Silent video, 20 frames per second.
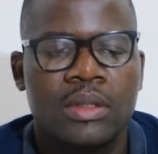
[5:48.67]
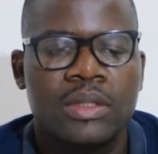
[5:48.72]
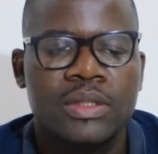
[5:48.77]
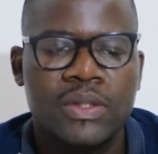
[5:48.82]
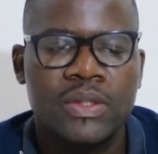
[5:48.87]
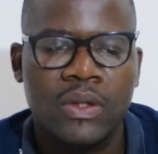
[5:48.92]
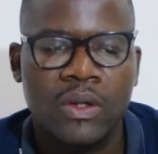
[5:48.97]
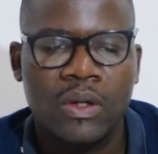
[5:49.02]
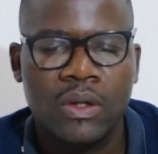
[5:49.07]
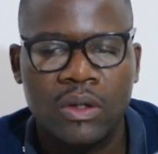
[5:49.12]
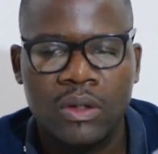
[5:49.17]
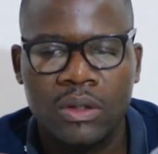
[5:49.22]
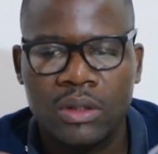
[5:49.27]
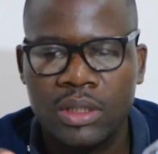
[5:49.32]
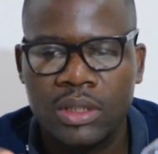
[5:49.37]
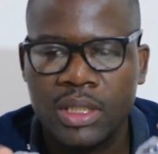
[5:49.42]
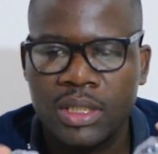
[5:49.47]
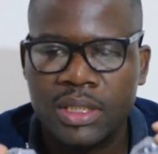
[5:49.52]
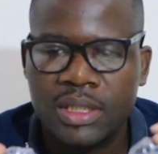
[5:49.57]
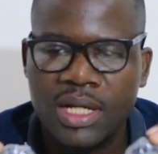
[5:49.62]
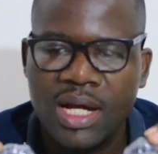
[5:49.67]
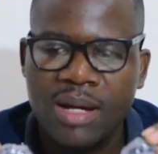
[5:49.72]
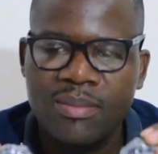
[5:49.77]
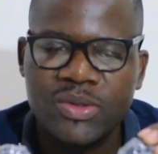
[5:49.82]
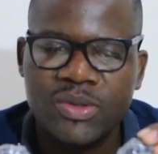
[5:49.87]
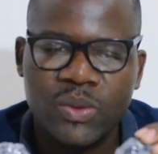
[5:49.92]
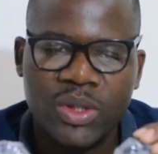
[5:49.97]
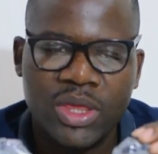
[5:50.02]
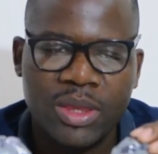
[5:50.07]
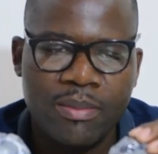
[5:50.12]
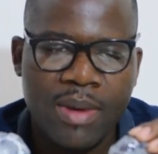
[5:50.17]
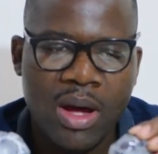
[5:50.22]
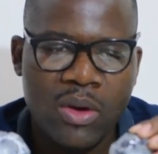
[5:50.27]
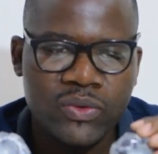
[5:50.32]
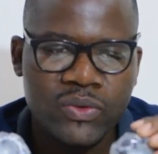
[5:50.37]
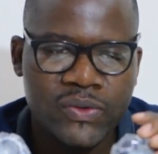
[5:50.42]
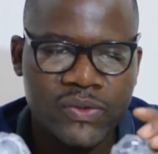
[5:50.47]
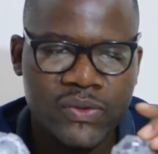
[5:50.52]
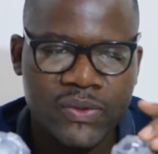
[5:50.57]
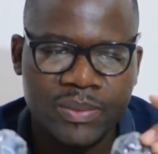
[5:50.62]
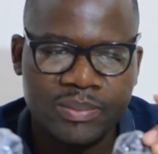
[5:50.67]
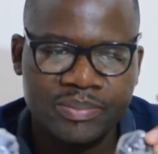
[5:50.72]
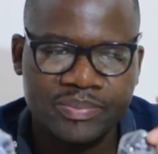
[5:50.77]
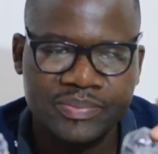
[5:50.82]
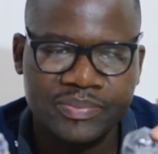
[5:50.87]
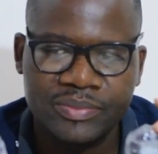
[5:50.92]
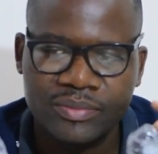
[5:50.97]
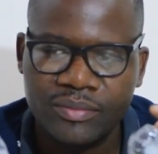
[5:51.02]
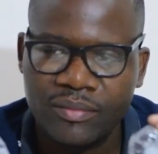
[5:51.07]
So it comes with mounts.